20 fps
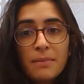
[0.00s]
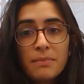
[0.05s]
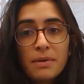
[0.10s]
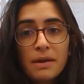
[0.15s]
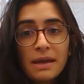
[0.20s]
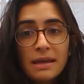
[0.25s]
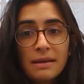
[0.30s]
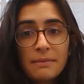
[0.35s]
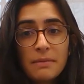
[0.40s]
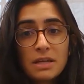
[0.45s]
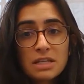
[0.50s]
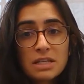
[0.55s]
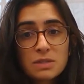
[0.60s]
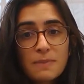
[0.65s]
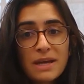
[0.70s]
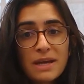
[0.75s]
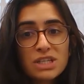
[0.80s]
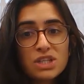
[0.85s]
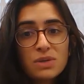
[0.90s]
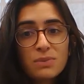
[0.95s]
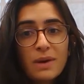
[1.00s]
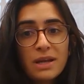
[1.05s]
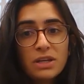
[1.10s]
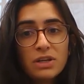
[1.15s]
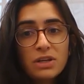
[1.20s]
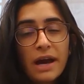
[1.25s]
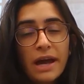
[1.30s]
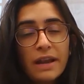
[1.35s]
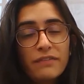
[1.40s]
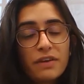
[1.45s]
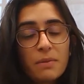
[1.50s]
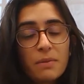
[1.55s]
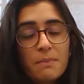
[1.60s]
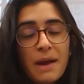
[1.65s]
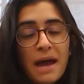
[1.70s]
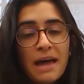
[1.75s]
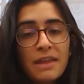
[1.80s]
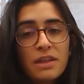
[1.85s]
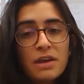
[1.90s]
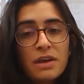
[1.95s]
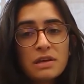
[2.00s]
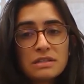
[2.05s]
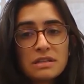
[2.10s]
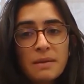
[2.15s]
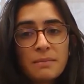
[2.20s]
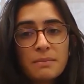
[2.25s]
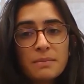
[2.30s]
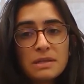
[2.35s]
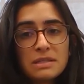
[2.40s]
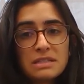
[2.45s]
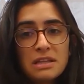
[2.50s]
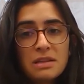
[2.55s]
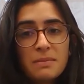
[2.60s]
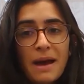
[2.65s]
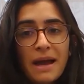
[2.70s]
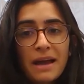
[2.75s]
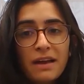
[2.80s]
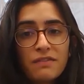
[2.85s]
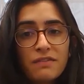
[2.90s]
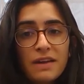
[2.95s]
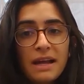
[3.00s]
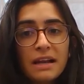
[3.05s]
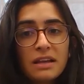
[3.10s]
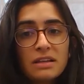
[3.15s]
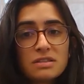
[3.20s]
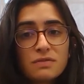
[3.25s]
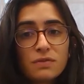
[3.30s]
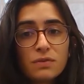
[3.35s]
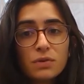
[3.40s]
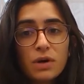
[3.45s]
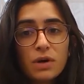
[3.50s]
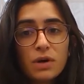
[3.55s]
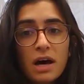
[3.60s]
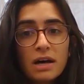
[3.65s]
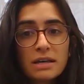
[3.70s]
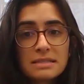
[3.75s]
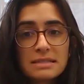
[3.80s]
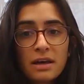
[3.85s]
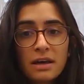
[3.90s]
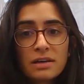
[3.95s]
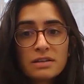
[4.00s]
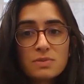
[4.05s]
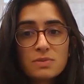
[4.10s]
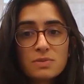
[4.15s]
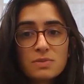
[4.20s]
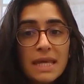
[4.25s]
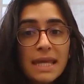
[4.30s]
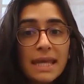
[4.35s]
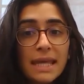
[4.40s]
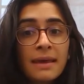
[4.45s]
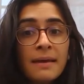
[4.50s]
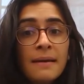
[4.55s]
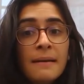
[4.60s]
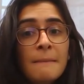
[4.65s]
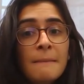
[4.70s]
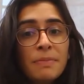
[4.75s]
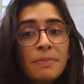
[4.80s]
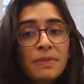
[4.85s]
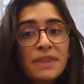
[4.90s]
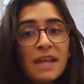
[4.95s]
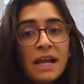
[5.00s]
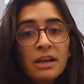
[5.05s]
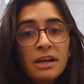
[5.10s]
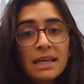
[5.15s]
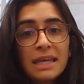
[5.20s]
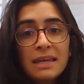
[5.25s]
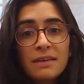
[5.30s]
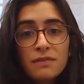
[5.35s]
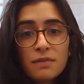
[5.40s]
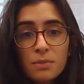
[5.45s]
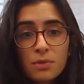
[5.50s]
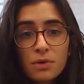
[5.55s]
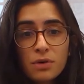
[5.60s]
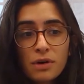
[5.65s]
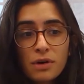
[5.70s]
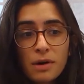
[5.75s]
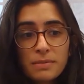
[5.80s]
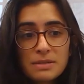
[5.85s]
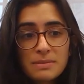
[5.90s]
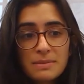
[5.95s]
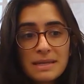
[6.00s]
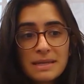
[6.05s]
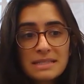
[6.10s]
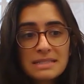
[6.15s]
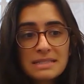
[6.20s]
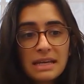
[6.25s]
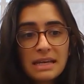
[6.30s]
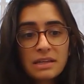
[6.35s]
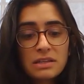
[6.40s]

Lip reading: but especially when you kind of compare those numbers to the Bank of England's forecast last week, they look even more optimistic.